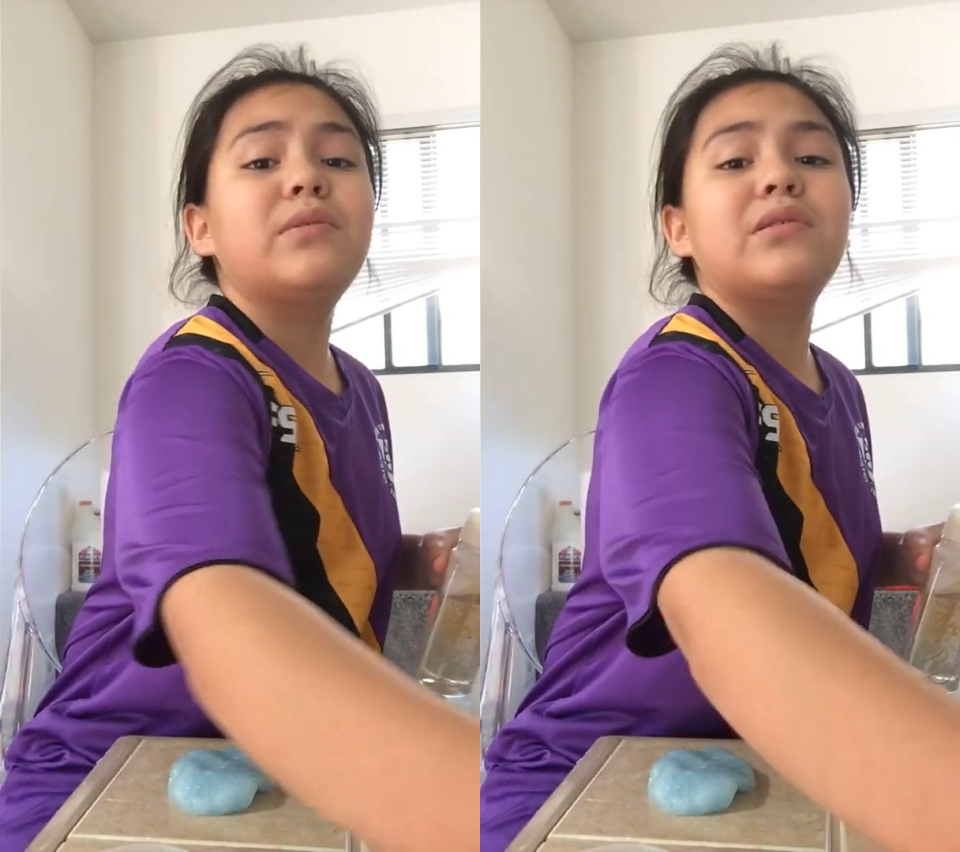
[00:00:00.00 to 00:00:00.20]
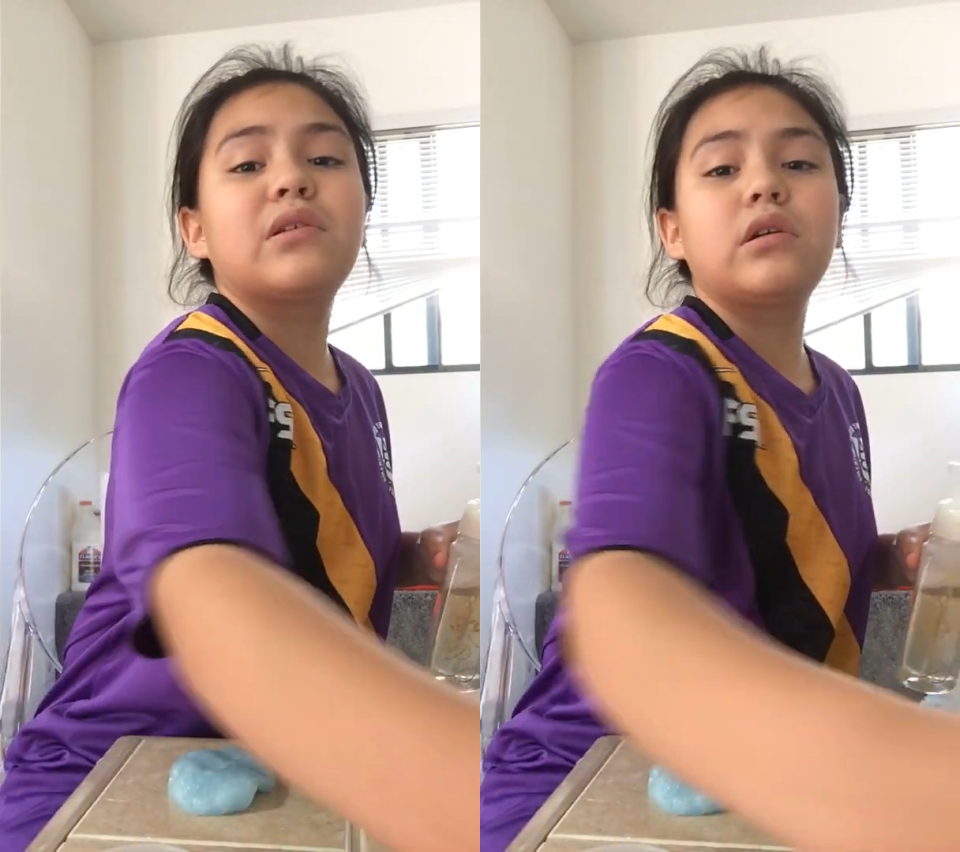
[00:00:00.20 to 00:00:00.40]

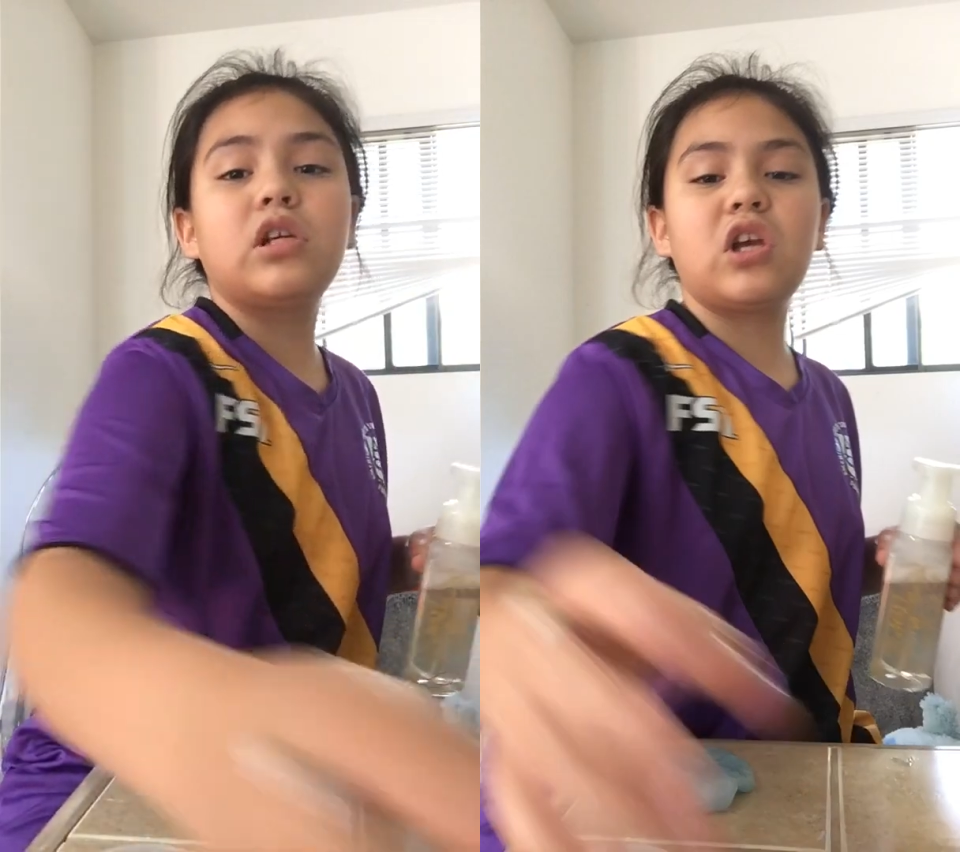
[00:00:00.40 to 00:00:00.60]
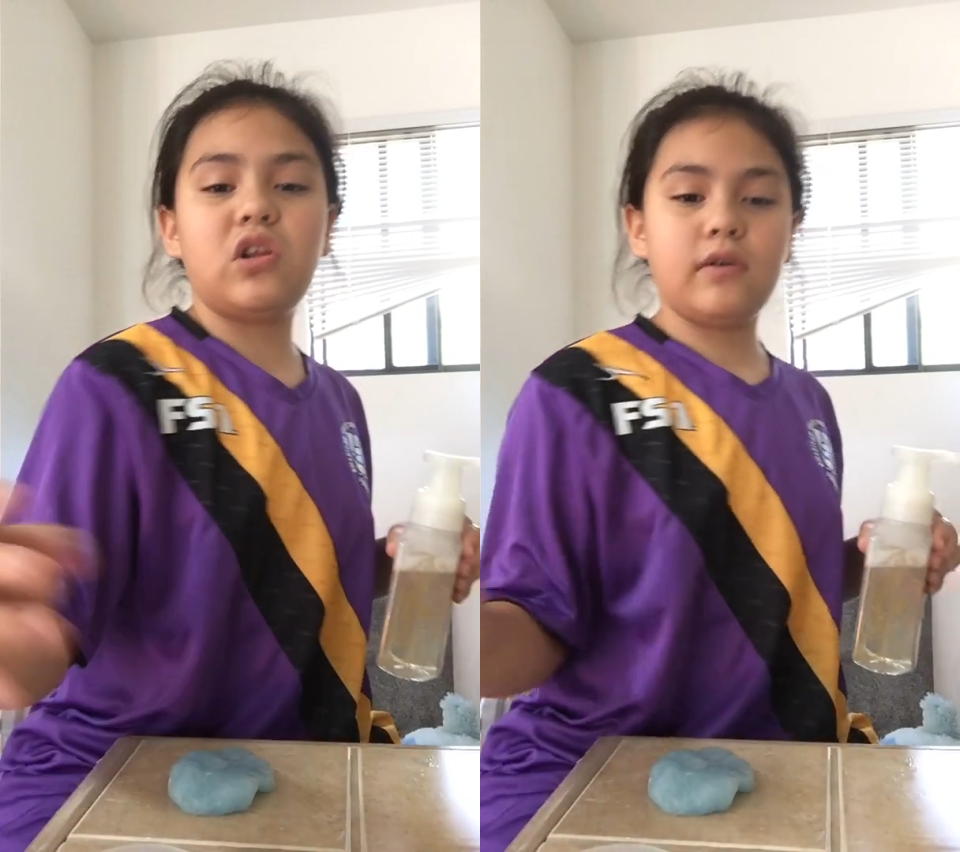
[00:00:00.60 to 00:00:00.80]
Can
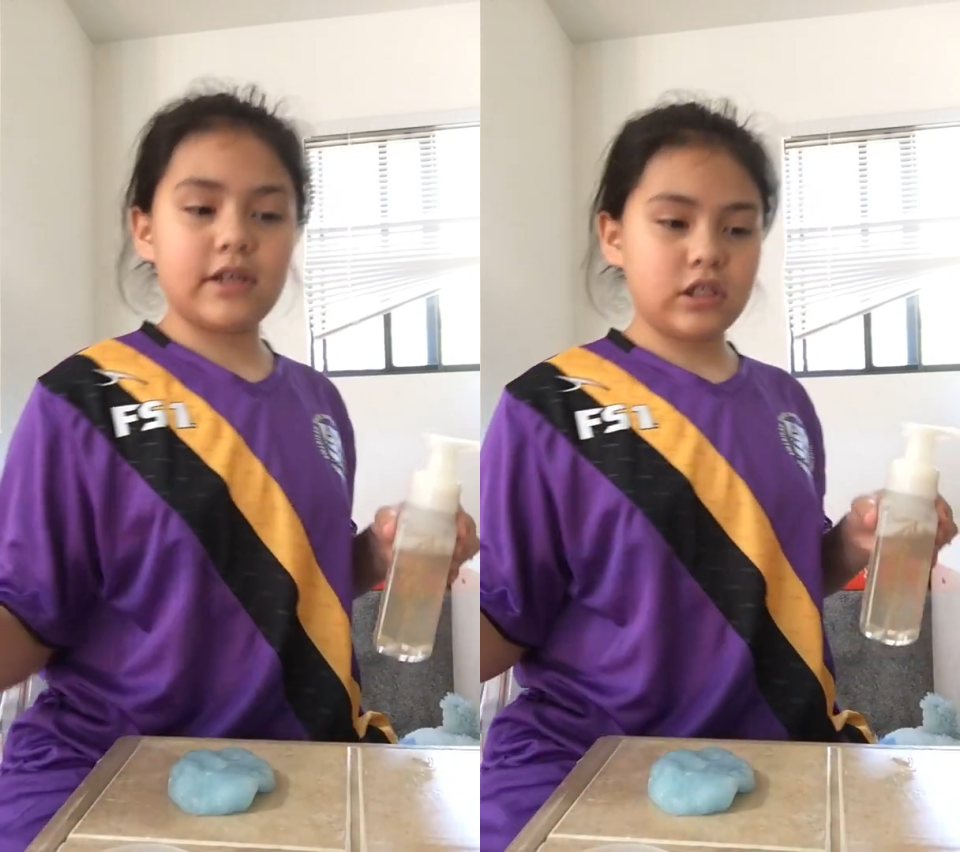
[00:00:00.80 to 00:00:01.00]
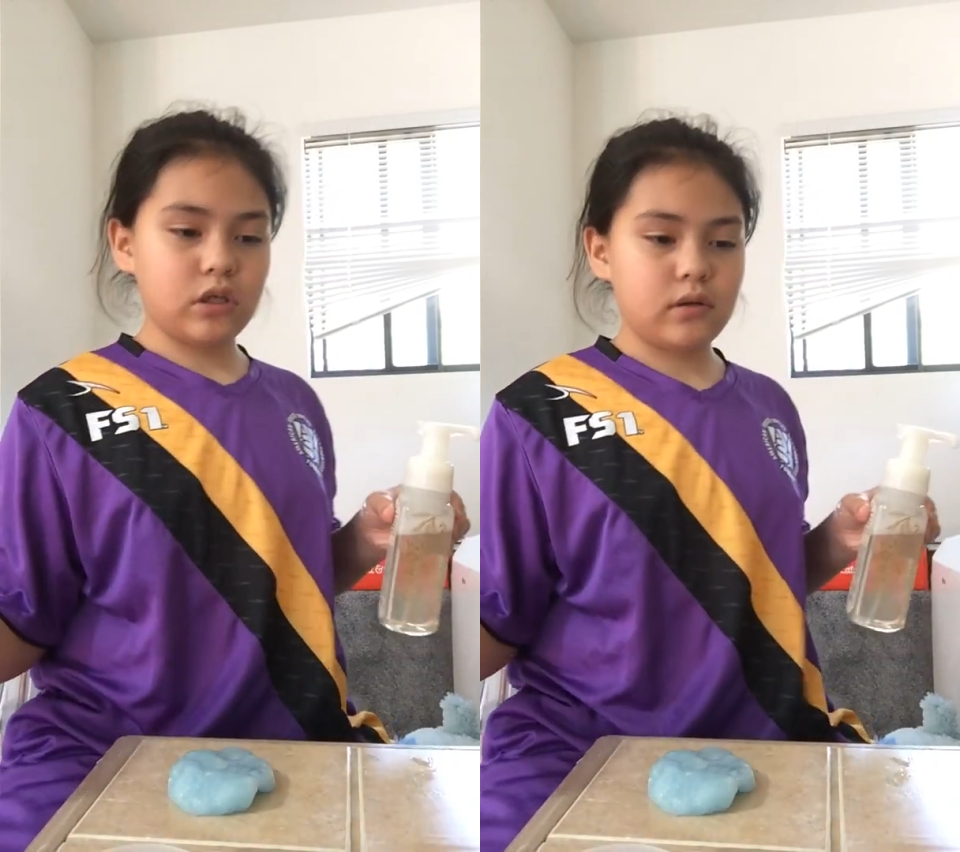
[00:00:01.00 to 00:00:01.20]
you
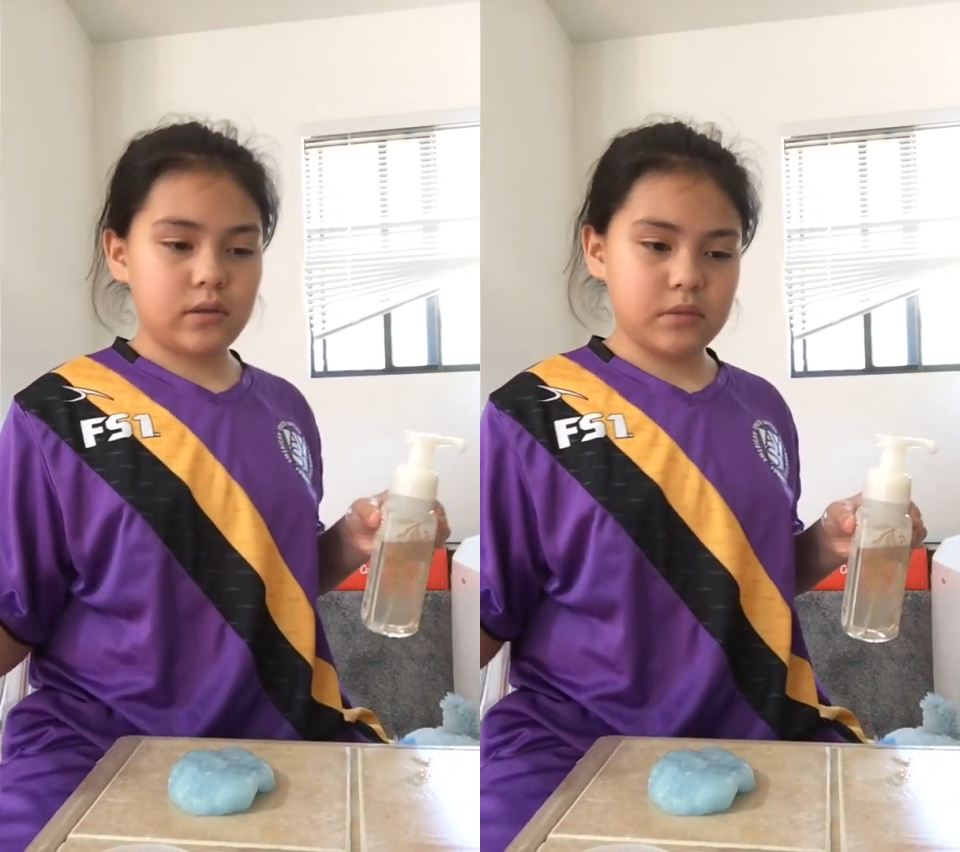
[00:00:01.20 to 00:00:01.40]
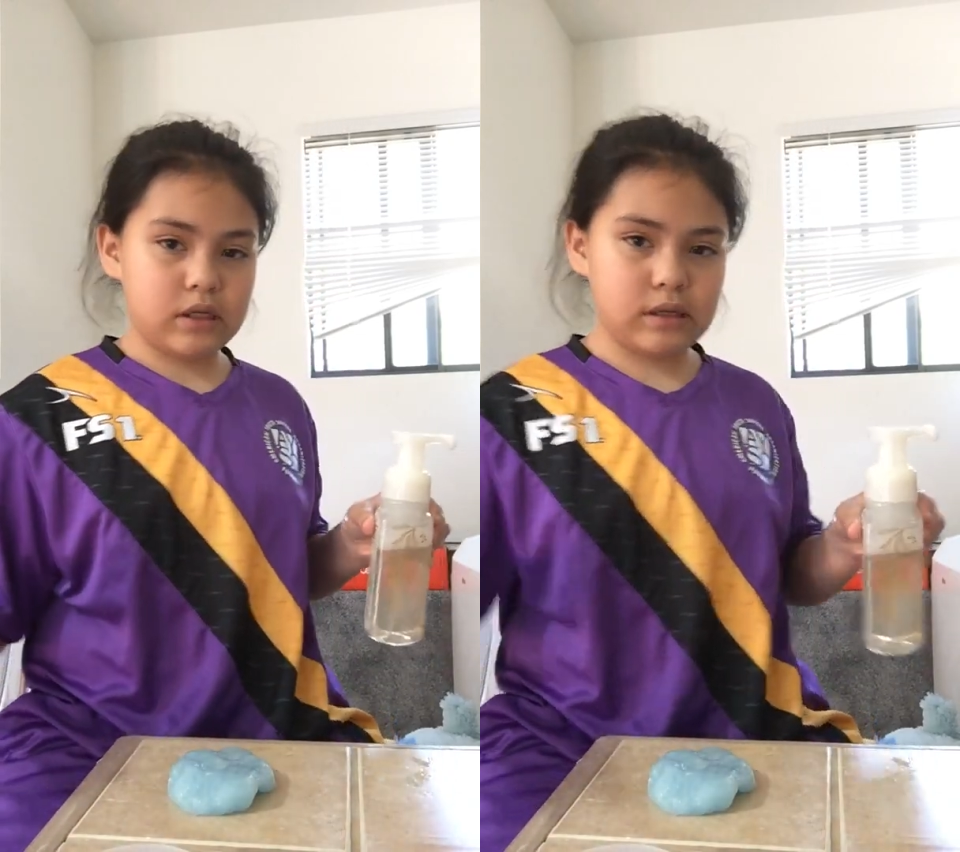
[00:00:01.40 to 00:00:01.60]
guys see
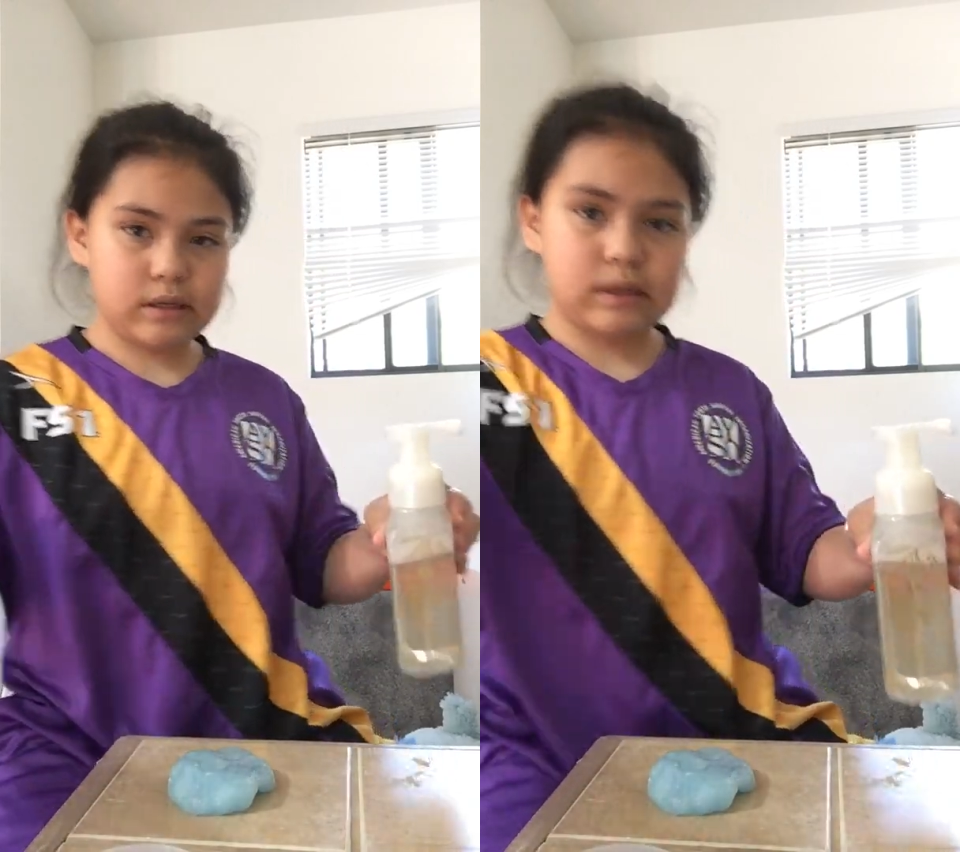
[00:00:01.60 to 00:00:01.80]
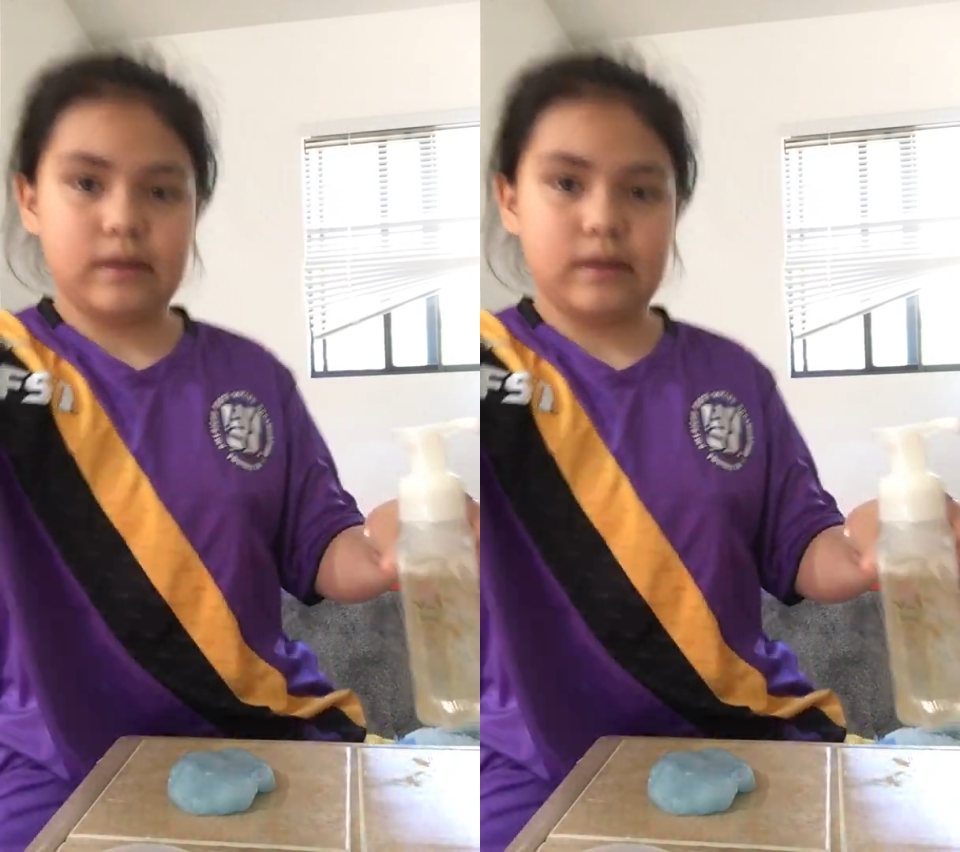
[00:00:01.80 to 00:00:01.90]
what I'm saying?